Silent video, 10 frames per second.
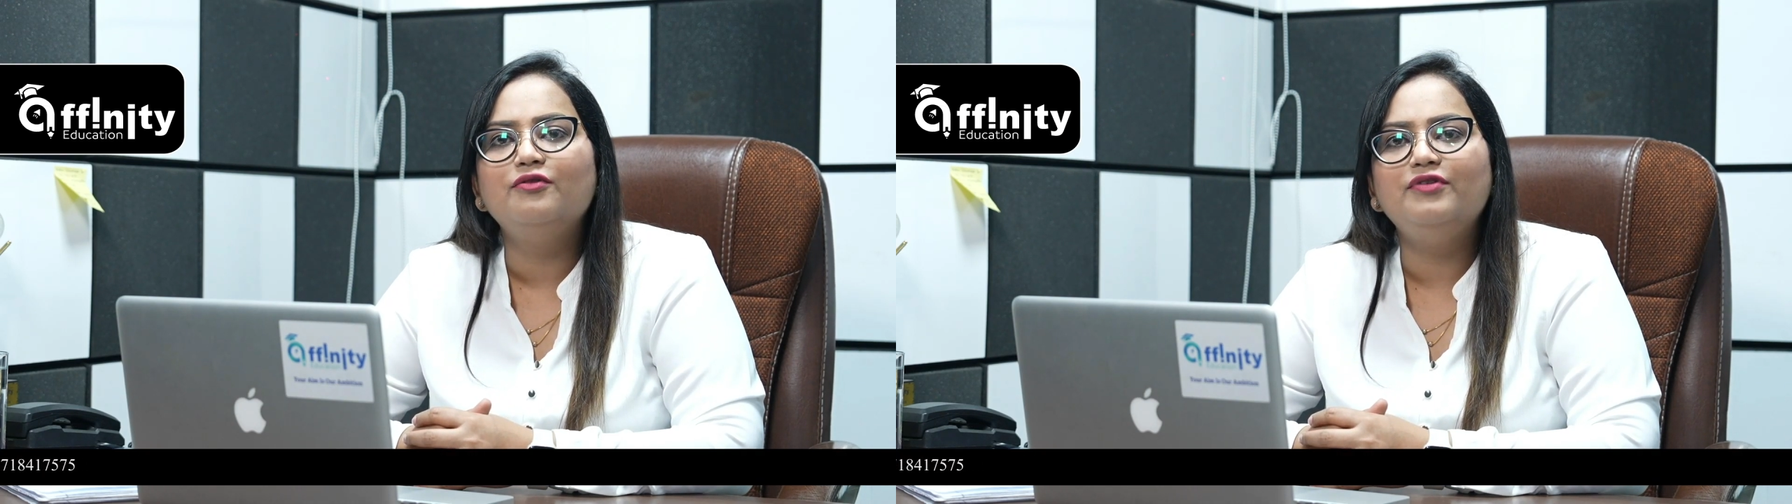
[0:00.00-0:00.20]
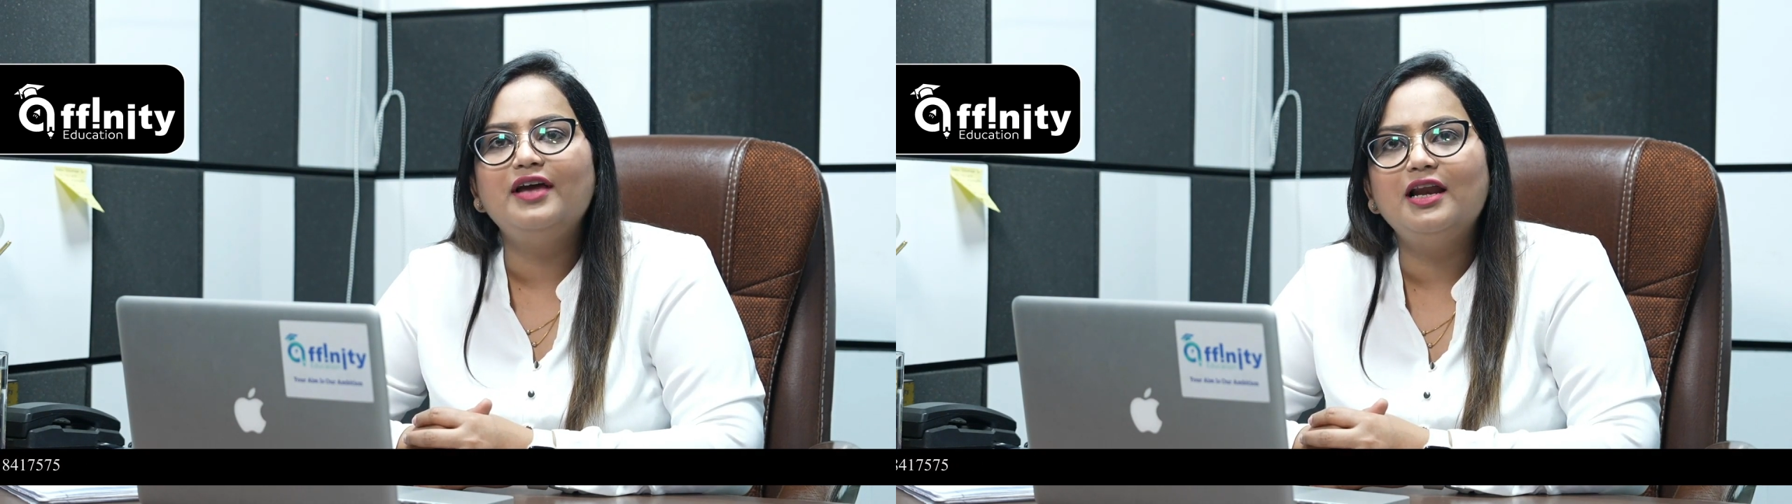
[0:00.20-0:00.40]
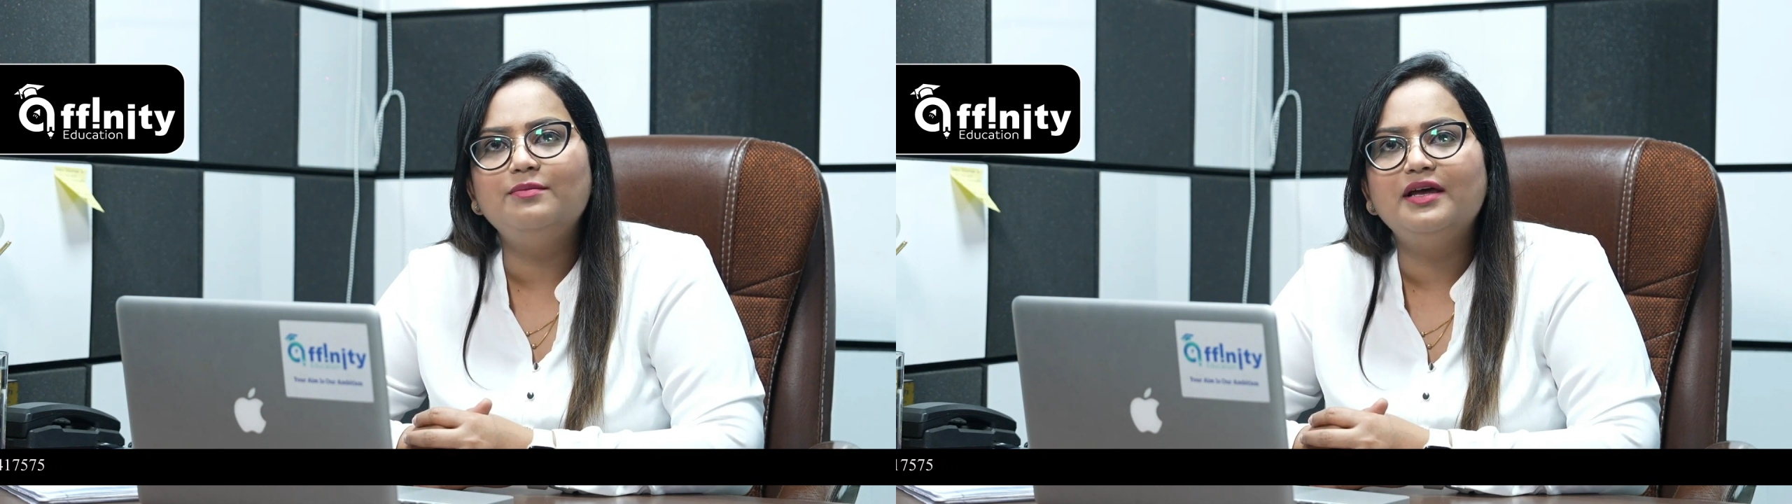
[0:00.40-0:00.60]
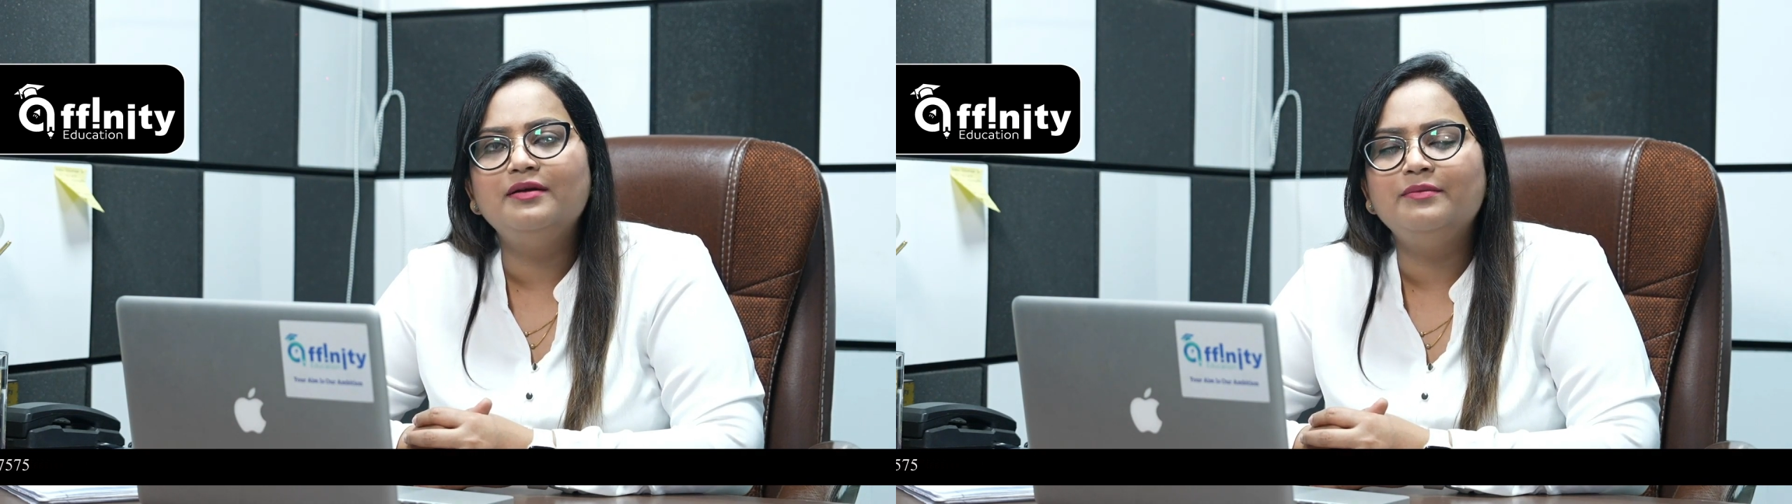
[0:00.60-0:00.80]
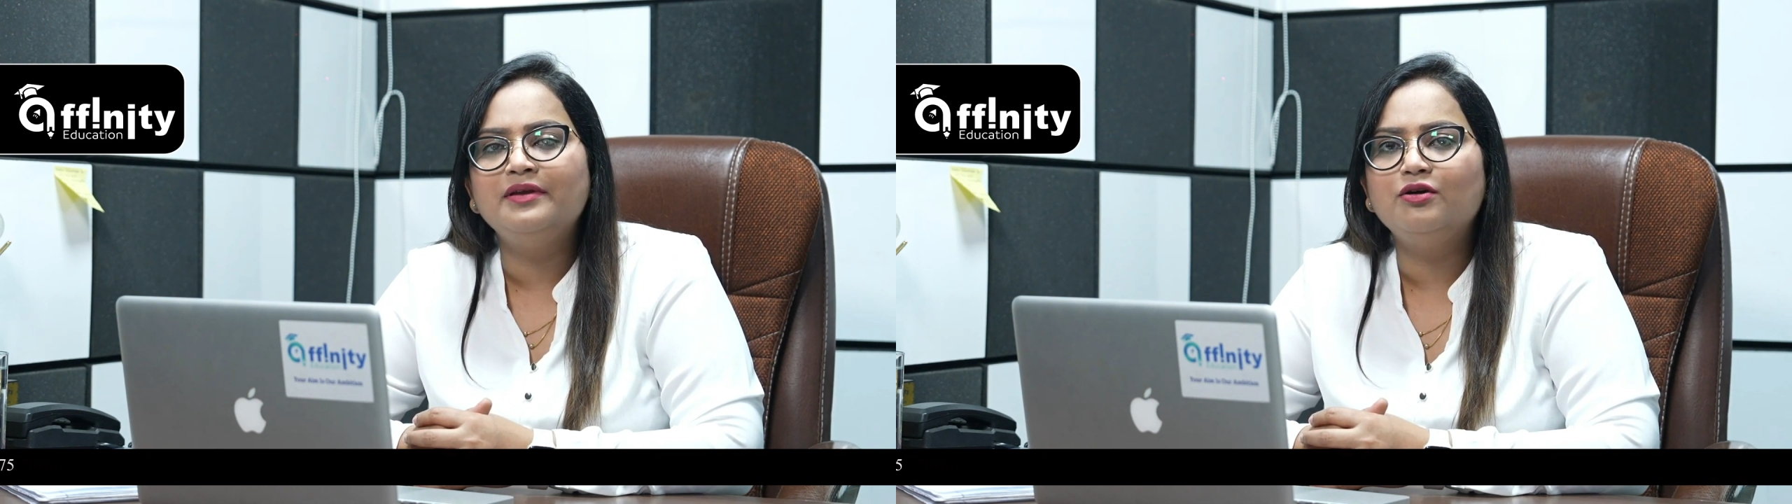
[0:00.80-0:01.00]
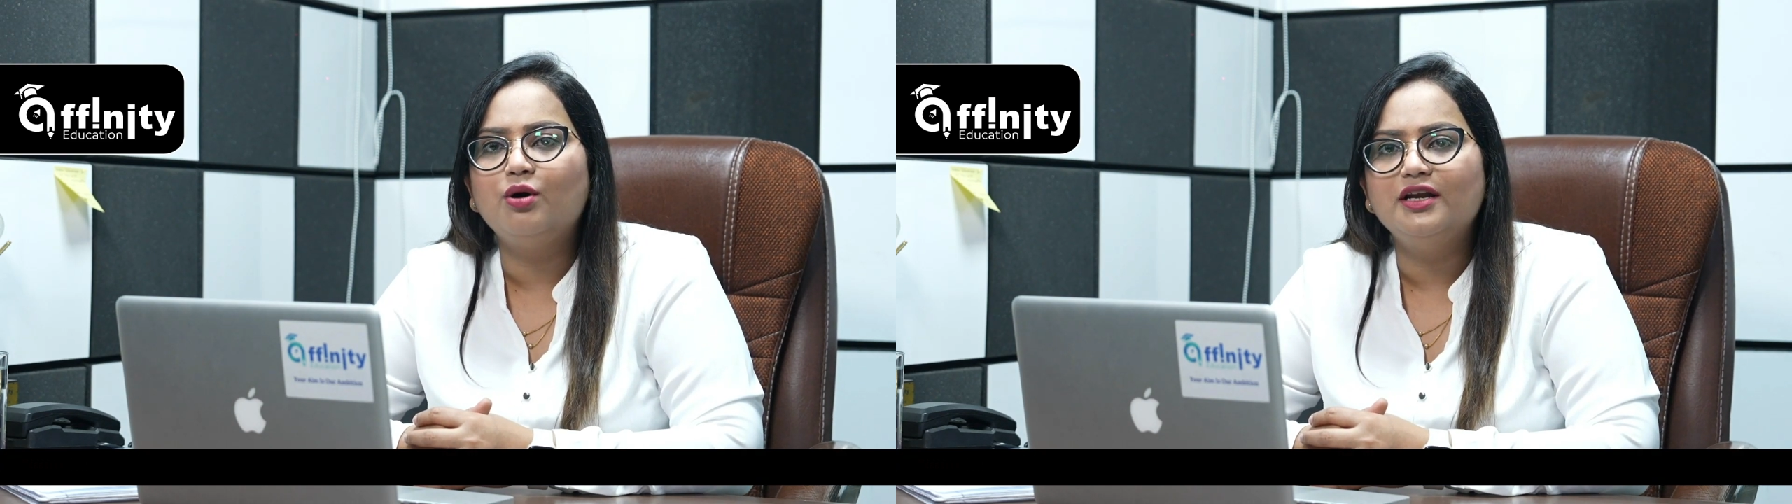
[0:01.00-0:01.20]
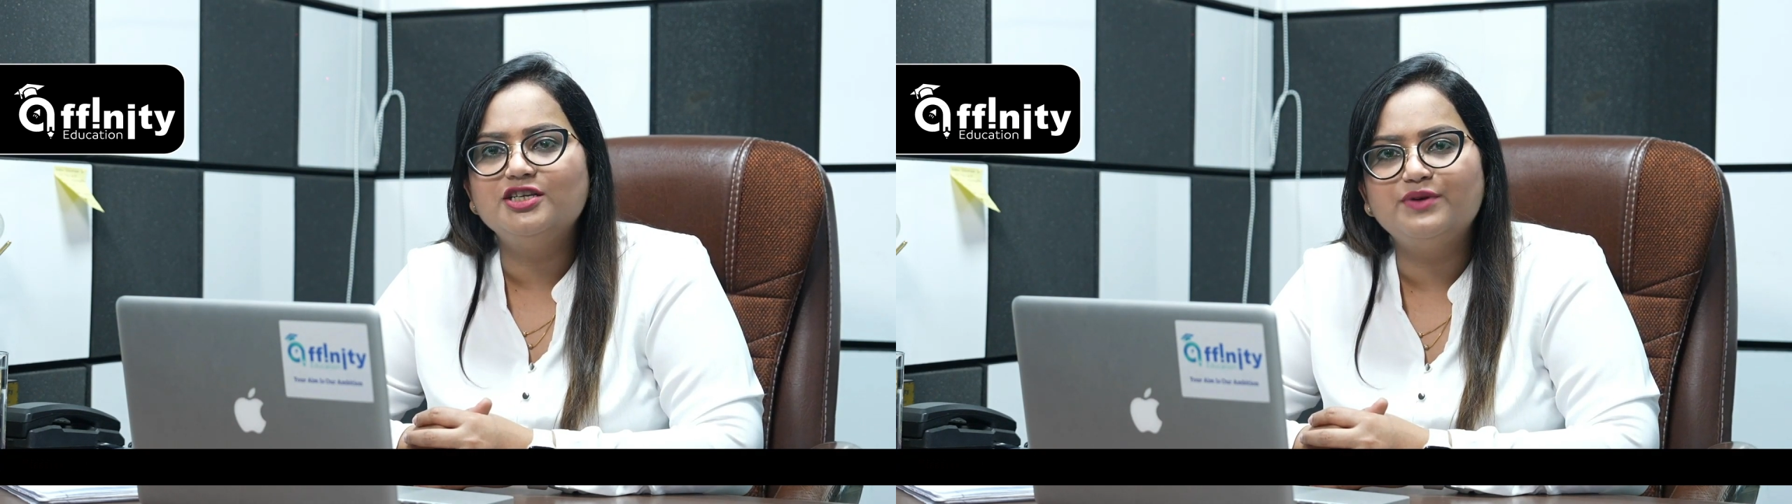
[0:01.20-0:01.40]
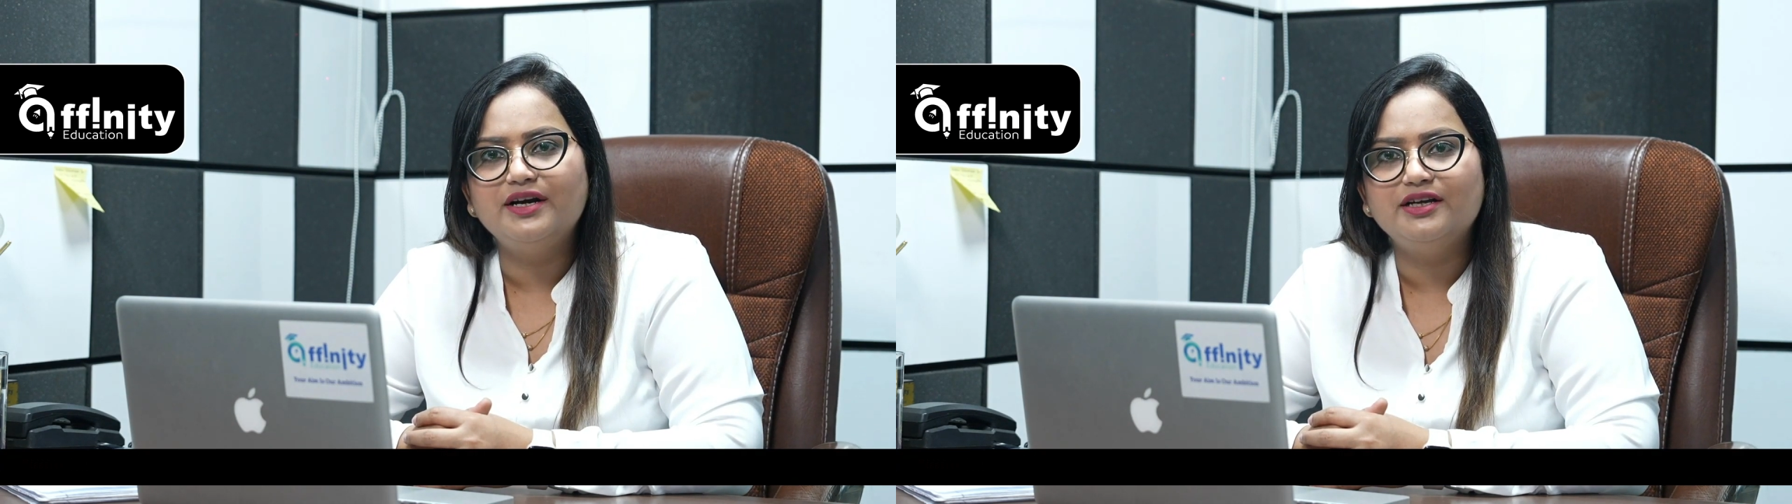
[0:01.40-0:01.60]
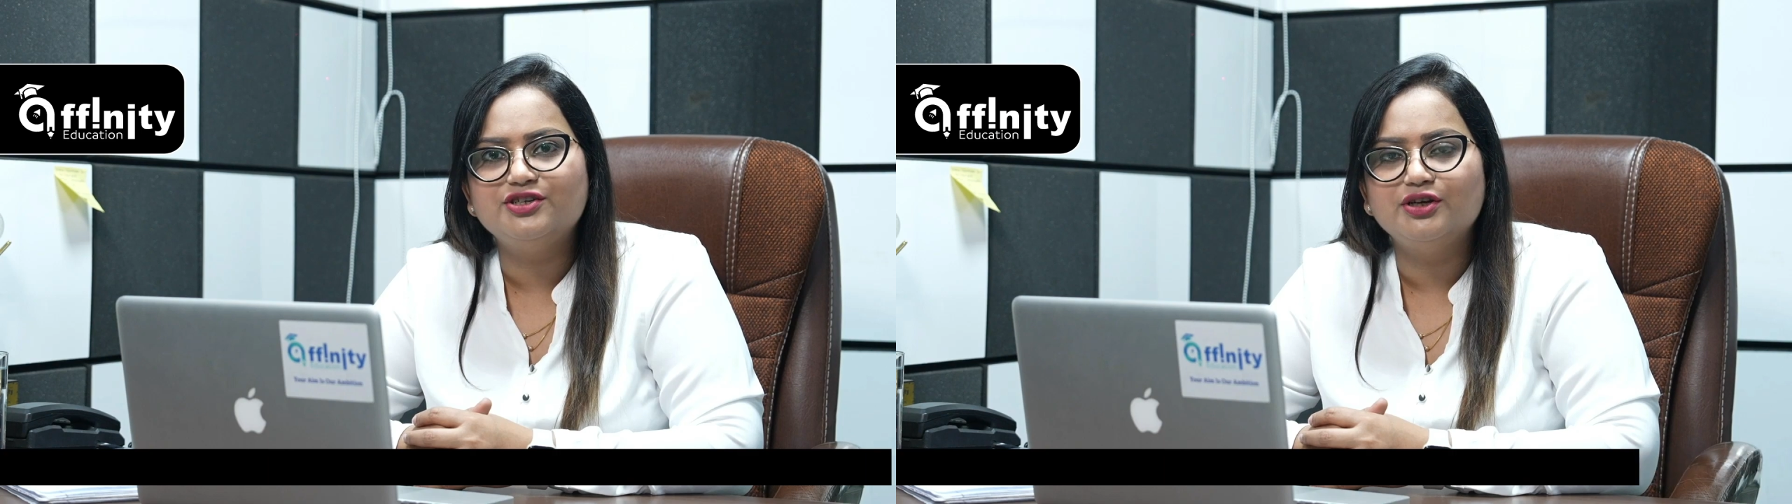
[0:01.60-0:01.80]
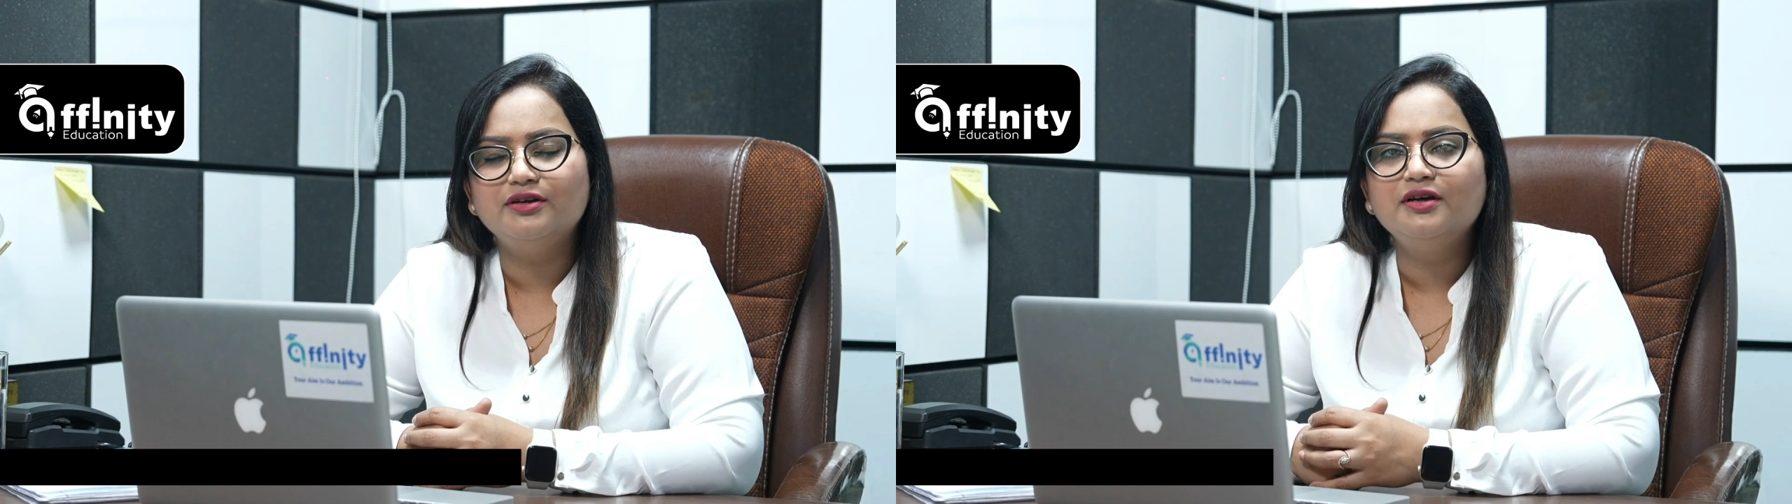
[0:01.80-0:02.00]
we help them in college
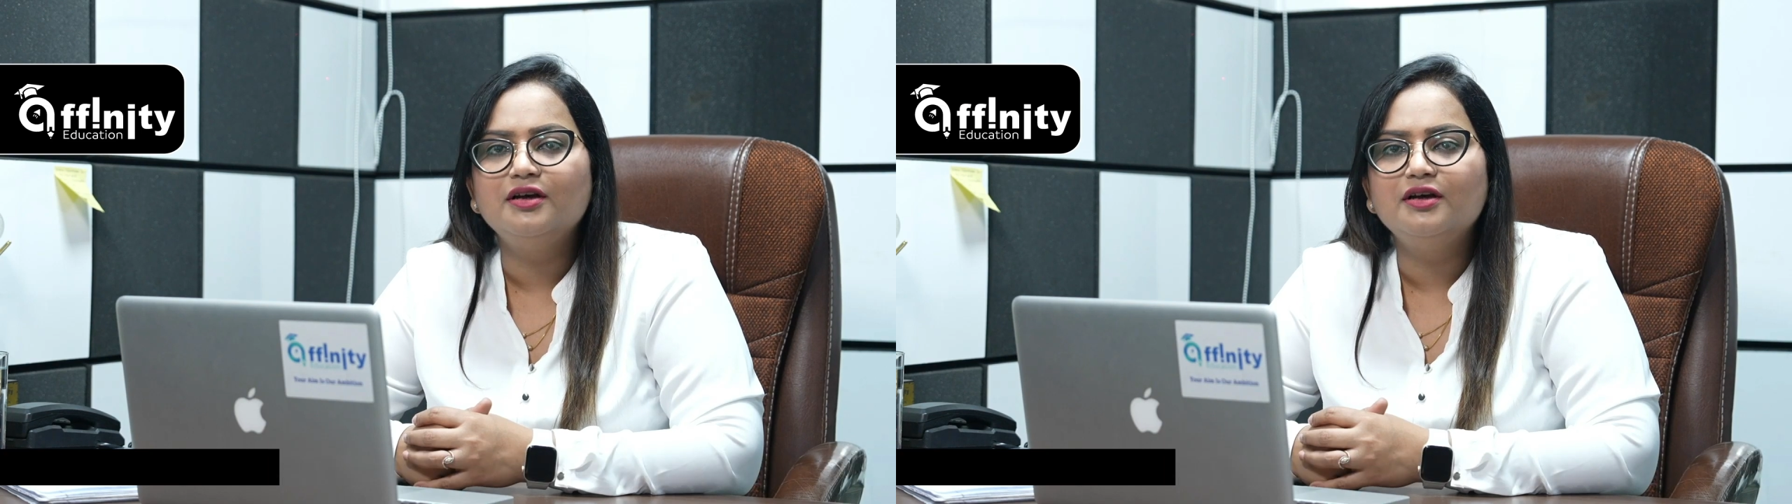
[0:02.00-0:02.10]
prediction.